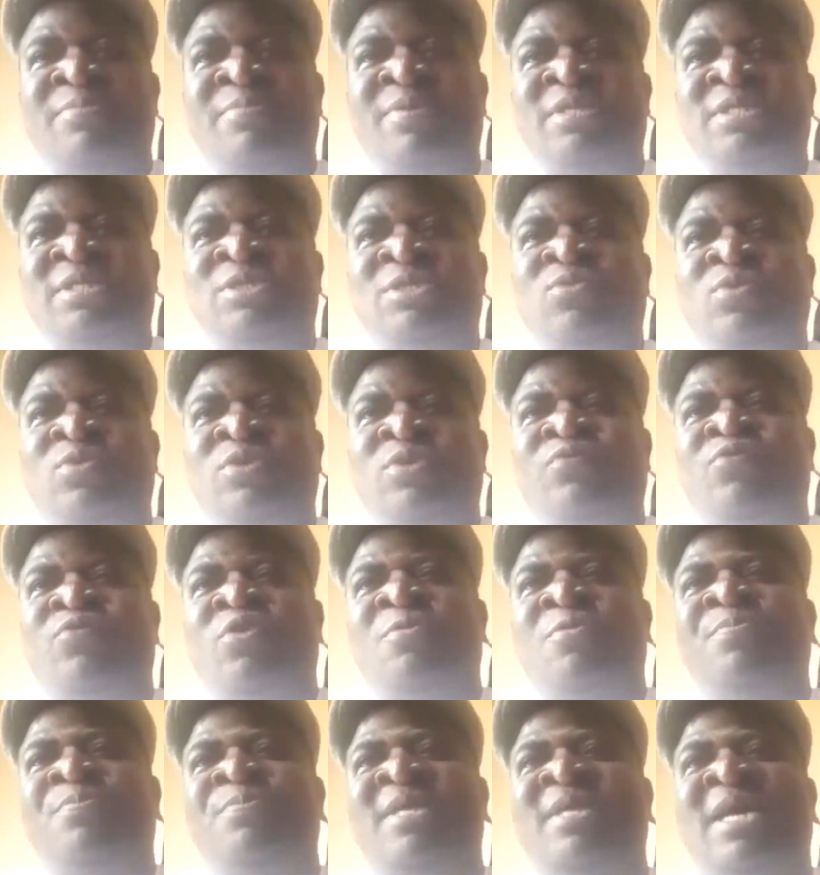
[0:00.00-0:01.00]
but she was
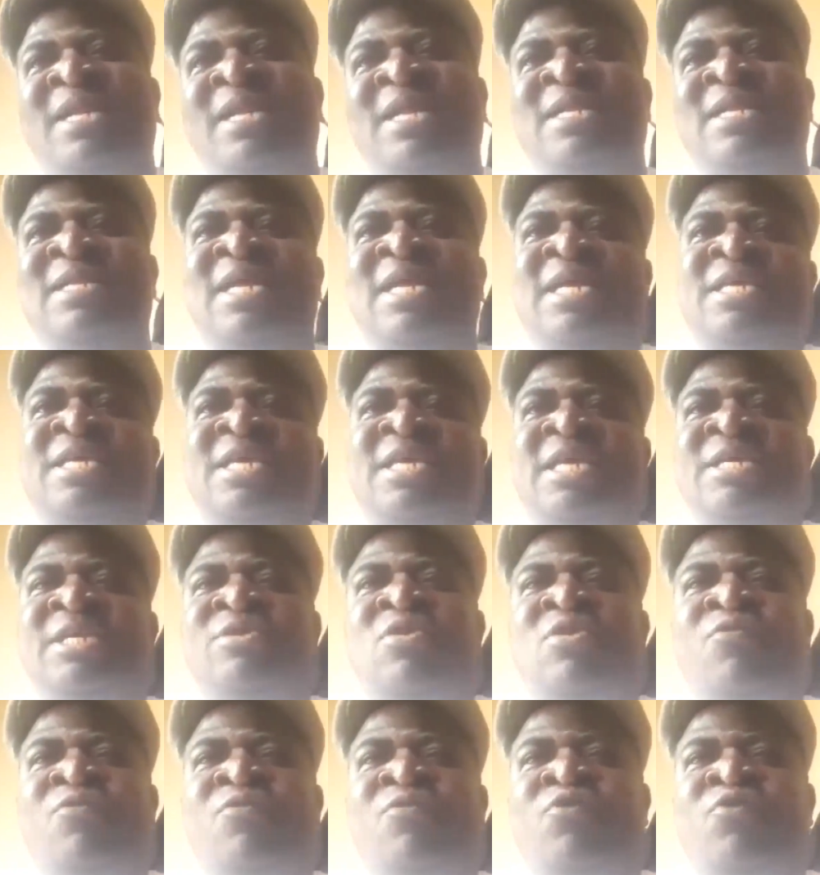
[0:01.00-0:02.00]
from Daranake
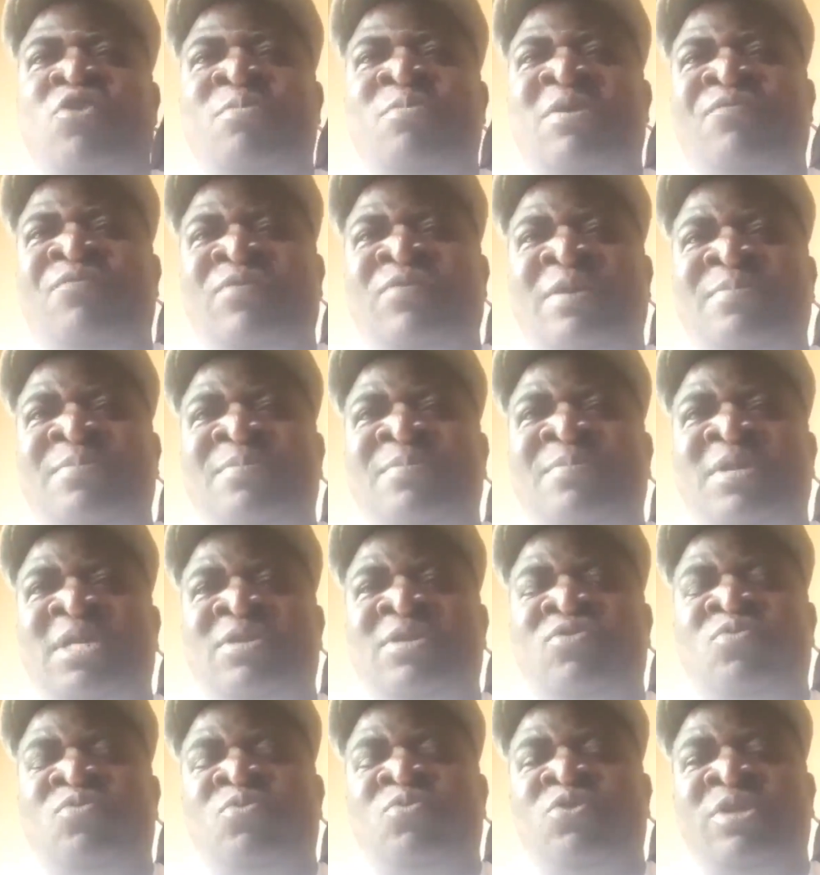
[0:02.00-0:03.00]
of former family
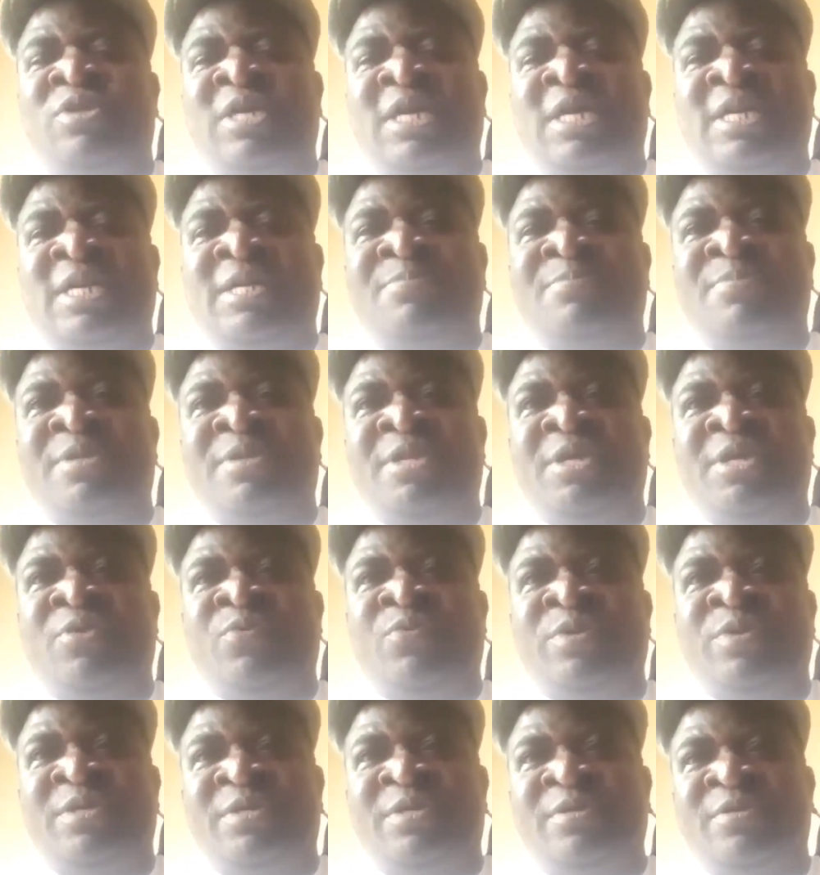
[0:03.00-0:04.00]
in Umuna and
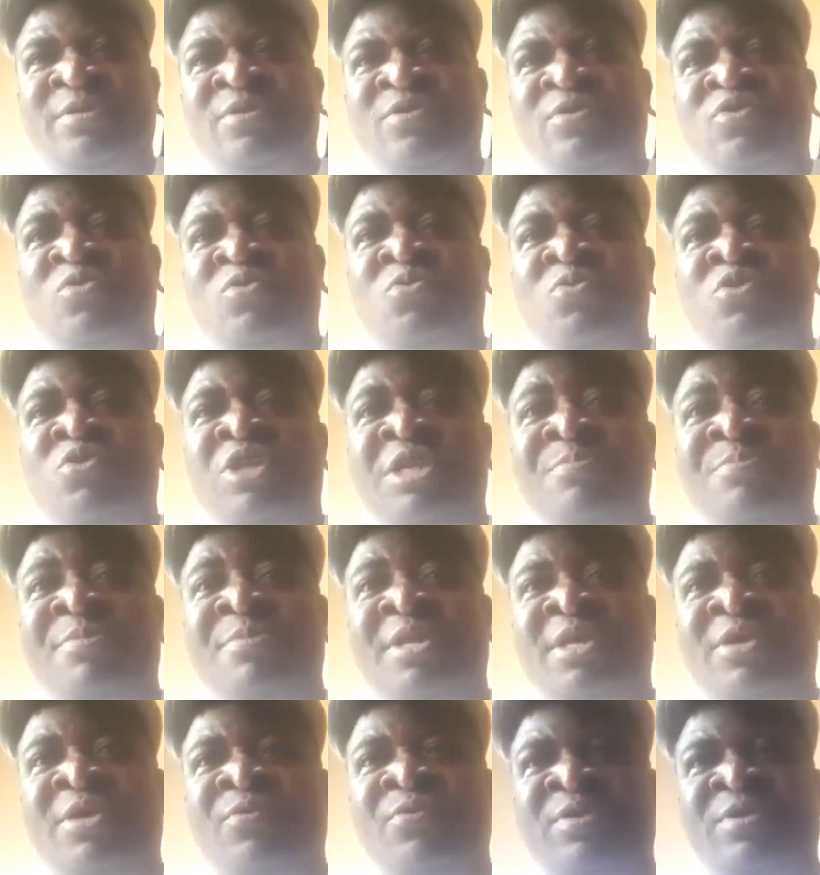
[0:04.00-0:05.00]

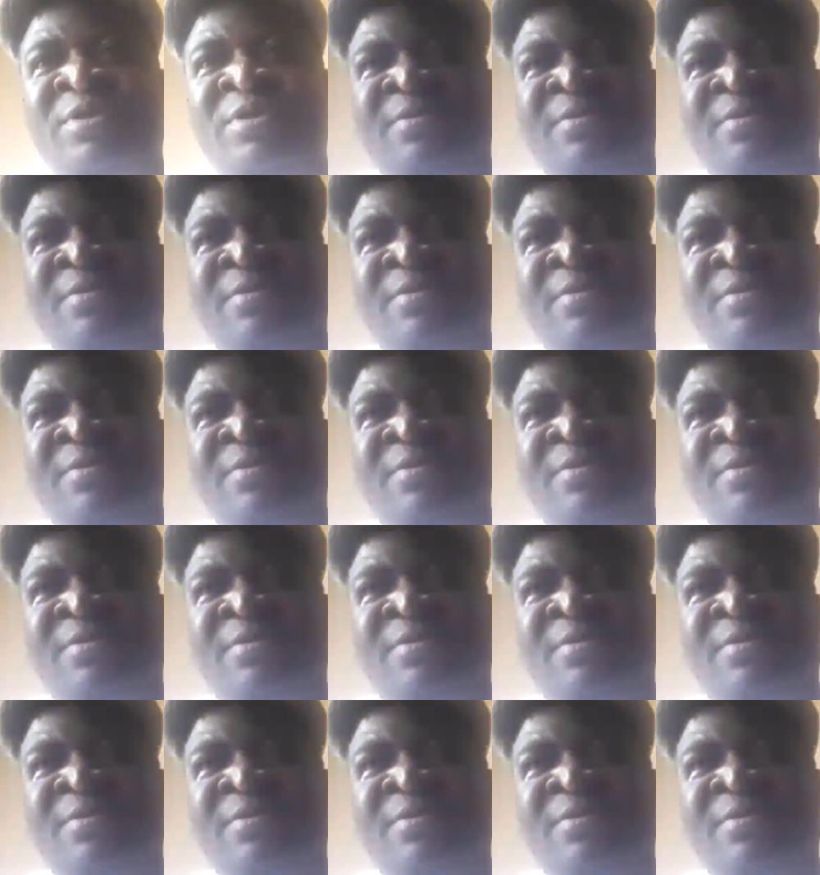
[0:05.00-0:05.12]
Newi.